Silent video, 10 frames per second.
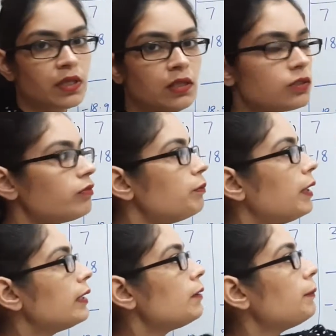So we
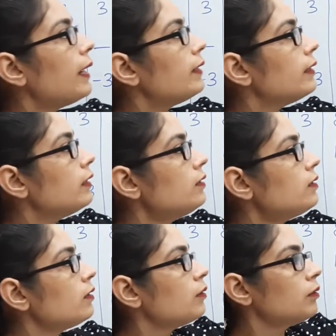multiplied this
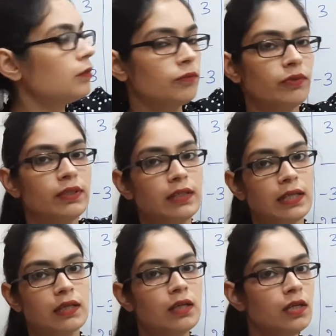with
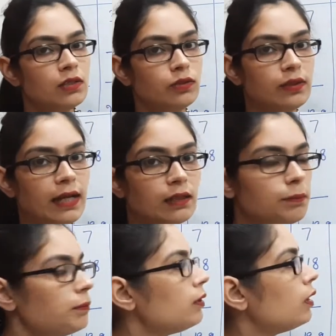D. So
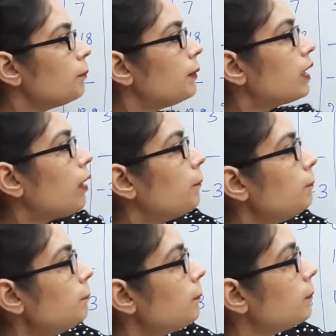that
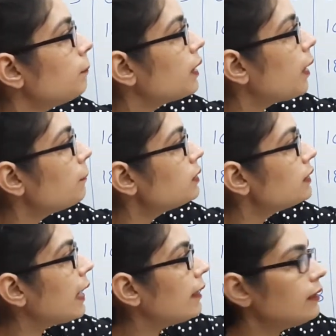becomes
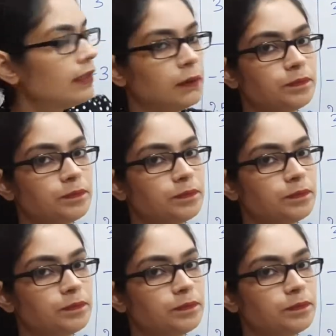9D.